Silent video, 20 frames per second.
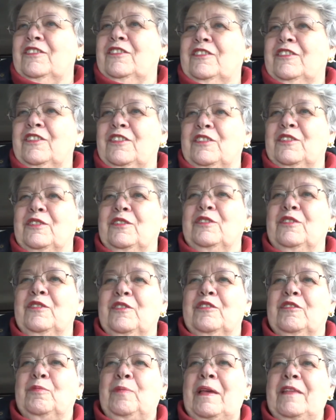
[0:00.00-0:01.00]
to
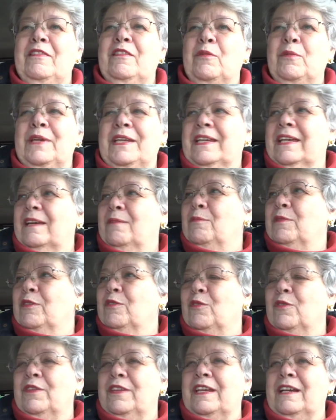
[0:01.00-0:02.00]
spend the weekend with
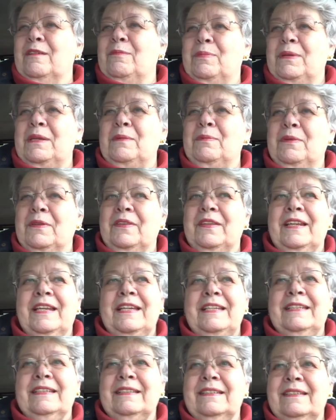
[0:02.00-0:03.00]
all the young people that I
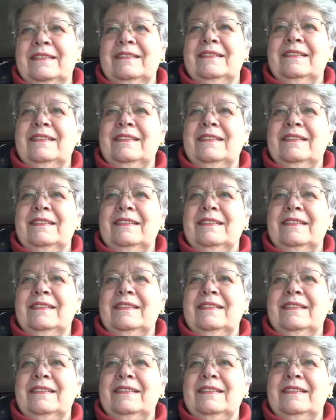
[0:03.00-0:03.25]
did,